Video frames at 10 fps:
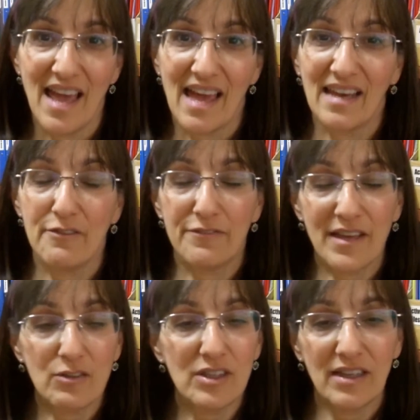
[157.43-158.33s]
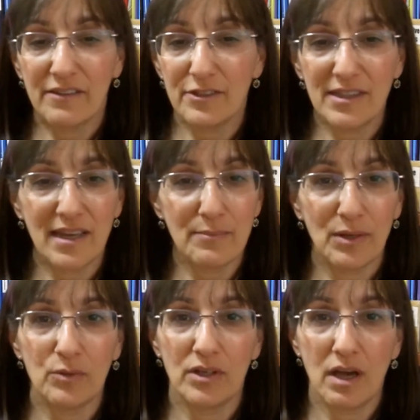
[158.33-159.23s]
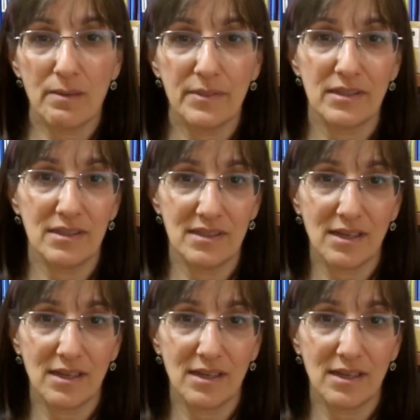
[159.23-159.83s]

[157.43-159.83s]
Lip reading: And I found that every time I would come and sit